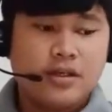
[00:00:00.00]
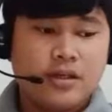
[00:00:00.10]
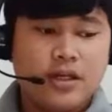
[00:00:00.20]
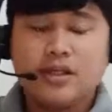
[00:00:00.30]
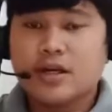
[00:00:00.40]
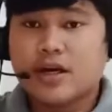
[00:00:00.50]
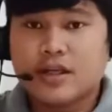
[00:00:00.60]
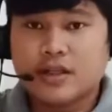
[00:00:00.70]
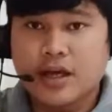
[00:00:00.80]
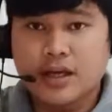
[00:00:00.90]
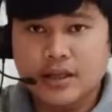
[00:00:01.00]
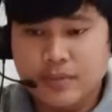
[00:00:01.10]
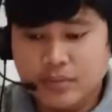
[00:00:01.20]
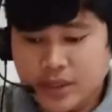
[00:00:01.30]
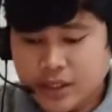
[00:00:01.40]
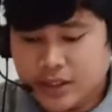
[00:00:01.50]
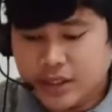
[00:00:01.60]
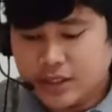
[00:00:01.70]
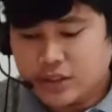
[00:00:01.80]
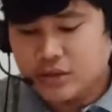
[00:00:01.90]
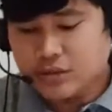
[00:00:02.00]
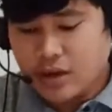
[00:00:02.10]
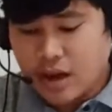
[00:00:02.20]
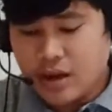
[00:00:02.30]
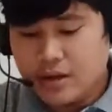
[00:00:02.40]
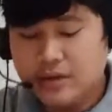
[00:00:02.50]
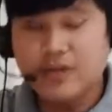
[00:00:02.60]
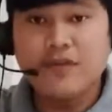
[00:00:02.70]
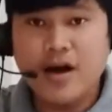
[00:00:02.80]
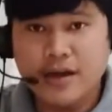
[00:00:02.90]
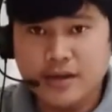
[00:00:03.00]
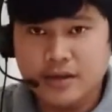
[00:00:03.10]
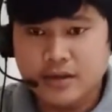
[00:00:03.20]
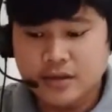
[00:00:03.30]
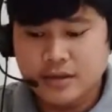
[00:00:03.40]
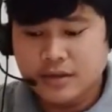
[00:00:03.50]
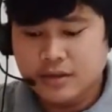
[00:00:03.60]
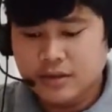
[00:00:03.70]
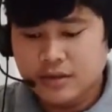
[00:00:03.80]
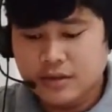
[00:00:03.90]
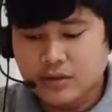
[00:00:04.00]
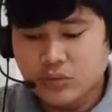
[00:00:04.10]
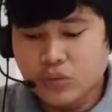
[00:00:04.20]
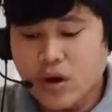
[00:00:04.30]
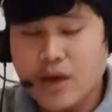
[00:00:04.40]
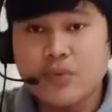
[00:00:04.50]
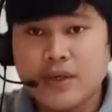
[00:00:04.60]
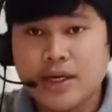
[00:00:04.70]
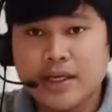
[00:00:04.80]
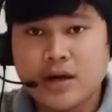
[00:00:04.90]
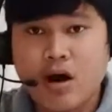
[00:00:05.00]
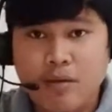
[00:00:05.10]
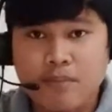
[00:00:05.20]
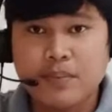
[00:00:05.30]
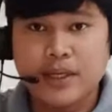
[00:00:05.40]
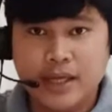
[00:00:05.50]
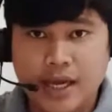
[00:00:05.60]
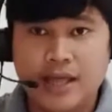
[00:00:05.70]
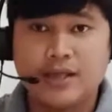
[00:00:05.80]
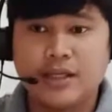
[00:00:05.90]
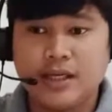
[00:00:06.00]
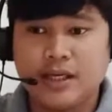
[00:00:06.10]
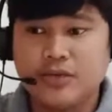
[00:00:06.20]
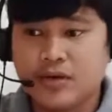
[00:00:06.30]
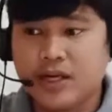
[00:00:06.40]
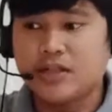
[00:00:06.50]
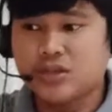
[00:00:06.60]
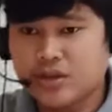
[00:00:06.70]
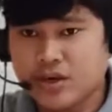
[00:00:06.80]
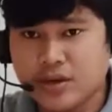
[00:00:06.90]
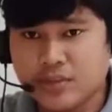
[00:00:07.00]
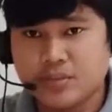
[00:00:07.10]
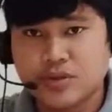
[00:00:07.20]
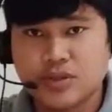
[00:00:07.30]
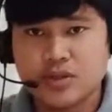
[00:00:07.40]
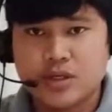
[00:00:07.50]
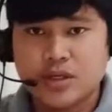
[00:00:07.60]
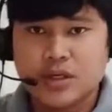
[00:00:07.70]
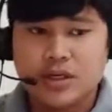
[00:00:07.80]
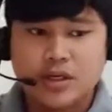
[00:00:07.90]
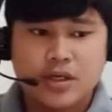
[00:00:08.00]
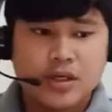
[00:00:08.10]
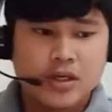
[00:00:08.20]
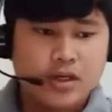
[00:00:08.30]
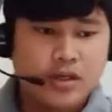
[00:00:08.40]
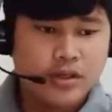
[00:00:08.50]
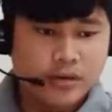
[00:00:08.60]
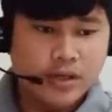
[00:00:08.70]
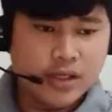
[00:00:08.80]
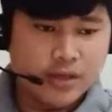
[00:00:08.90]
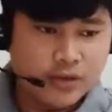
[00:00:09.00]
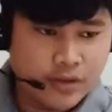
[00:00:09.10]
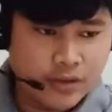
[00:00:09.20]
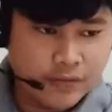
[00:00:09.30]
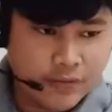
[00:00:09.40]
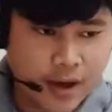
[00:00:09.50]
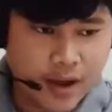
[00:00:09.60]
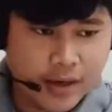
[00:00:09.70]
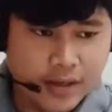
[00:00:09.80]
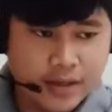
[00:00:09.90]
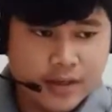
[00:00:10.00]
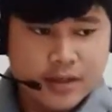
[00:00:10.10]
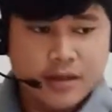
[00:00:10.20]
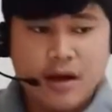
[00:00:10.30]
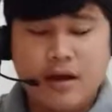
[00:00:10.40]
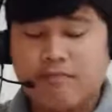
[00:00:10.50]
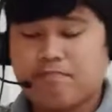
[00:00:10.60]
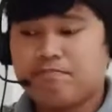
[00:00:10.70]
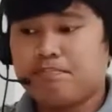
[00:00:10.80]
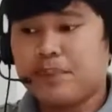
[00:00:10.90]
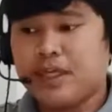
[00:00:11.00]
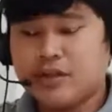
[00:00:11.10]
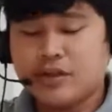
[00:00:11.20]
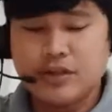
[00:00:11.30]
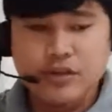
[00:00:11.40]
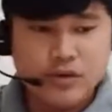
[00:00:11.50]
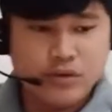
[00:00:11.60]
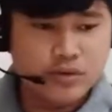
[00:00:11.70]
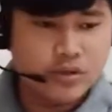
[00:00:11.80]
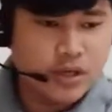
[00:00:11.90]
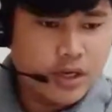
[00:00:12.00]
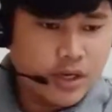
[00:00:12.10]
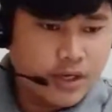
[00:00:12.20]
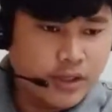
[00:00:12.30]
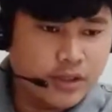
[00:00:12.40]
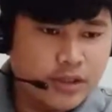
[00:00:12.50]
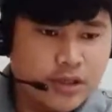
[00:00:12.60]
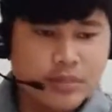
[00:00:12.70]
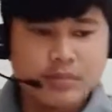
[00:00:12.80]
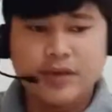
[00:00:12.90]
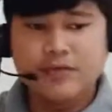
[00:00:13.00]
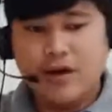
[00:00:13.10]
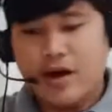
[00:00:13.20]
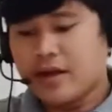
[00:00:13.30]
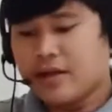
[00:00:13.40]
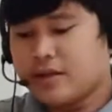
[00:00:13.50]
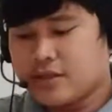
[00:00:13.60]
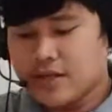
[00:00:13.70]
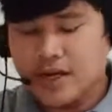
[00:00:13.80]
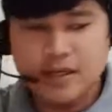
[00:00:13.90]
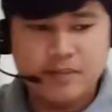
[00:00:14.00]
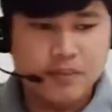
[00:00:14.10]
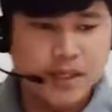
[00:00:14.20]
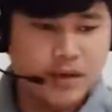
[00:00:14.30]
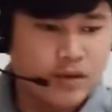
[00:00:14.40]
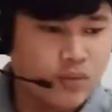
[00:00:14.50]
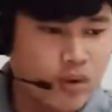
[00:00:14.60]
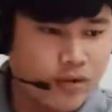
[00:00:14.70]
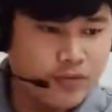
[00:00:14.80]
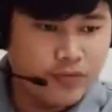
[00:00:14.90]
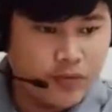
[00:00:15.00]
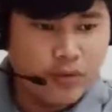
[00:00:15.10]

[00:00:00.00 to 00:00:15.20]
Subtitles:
ito kanta na tagbutang diretsyo na divine. Why will they complicate the Greek terms? You can use divine. Peter used the term divine in 2 Peter 1:4.